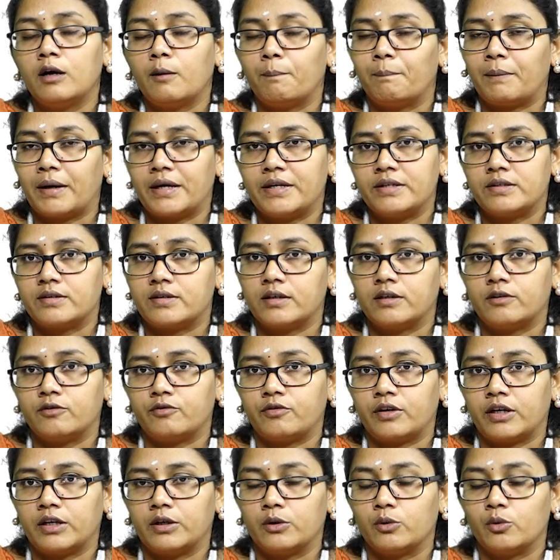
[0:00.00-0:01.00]
mindset
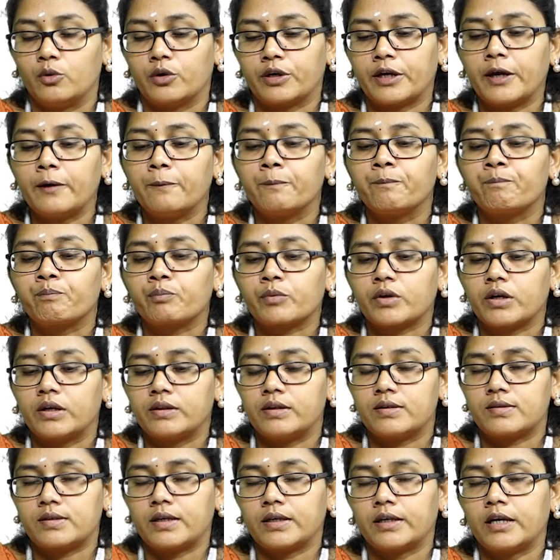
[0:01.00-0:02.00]
5. Okay, and
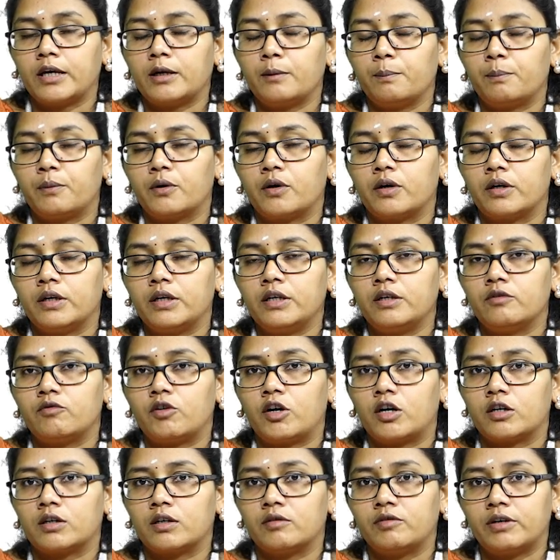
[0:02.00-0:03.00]
the second point,
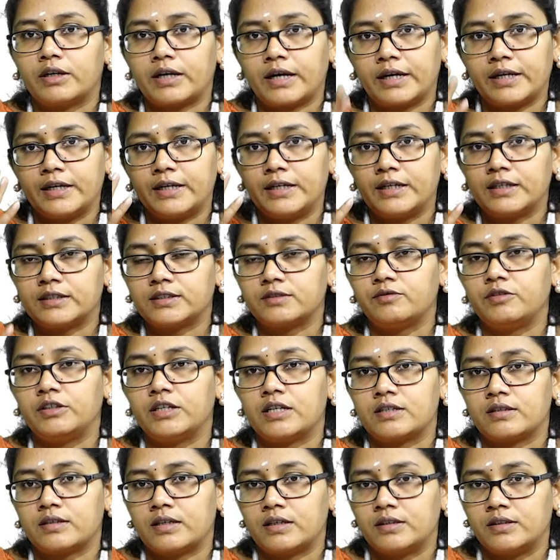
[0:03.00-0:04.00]
whatever ideas we
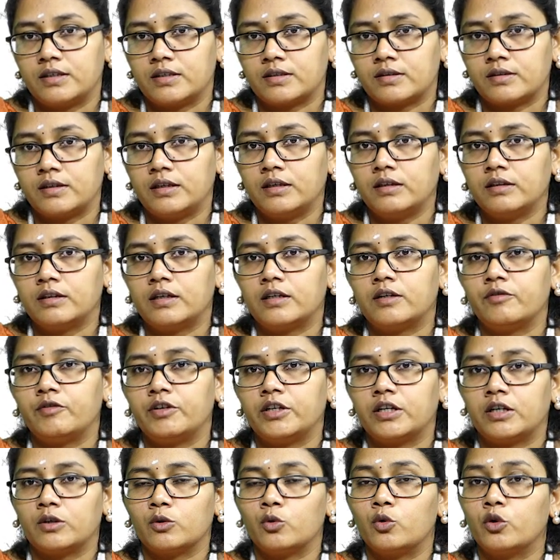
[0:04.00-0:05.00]
are suggesting, that
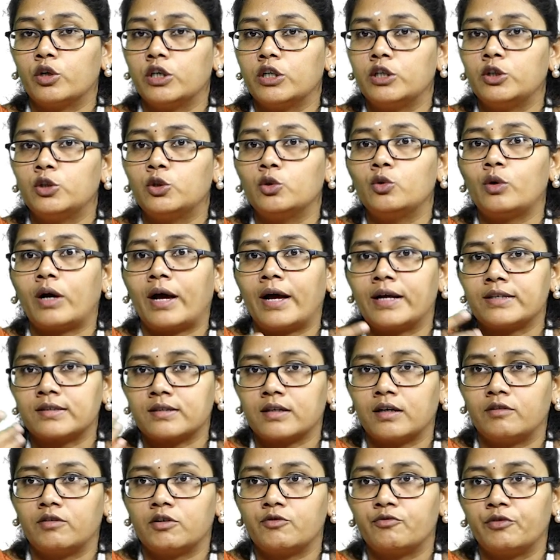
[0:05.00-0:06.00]
we are going to
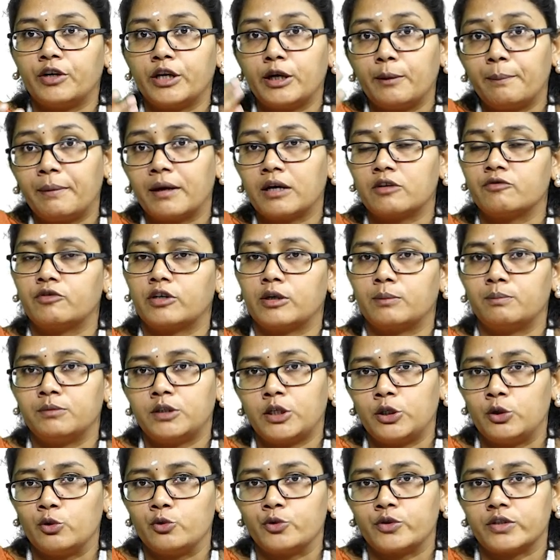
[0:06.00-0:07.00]
ask our feedback from
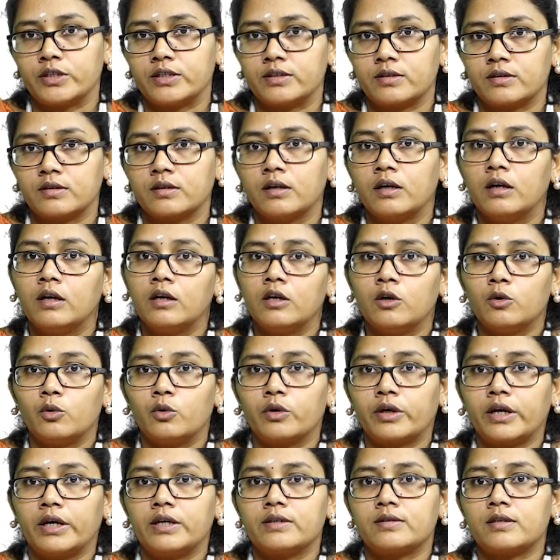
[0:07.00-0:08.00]
the users.
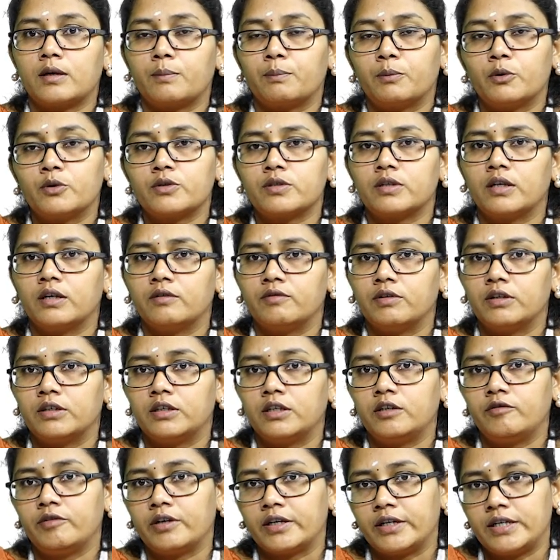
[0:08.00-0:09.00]
Okay, suppose they will
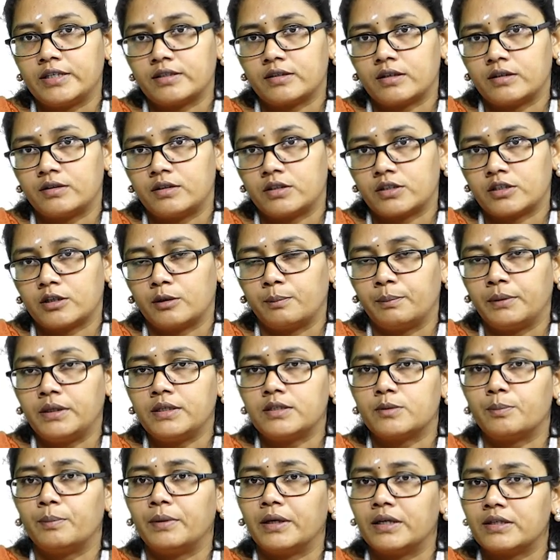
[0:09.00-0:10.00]
give any suggestion,
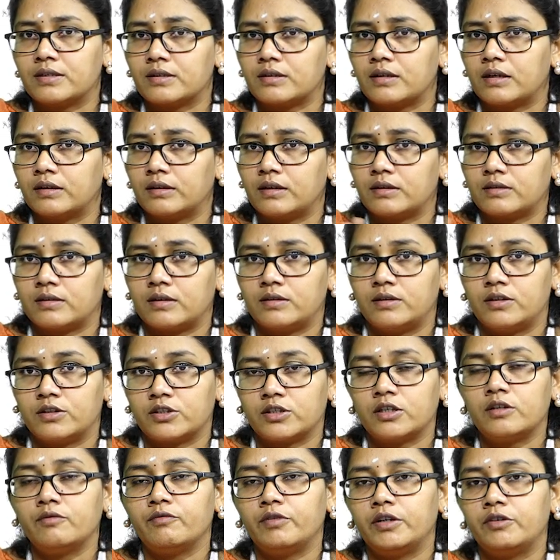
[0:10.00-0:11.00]
means based on the
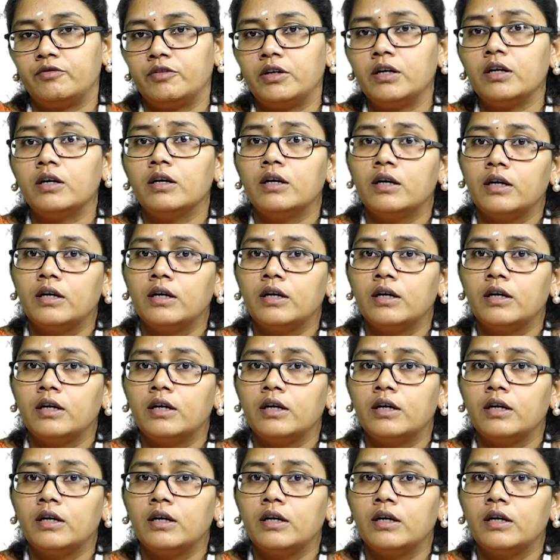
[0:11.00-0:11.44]
suggestion we will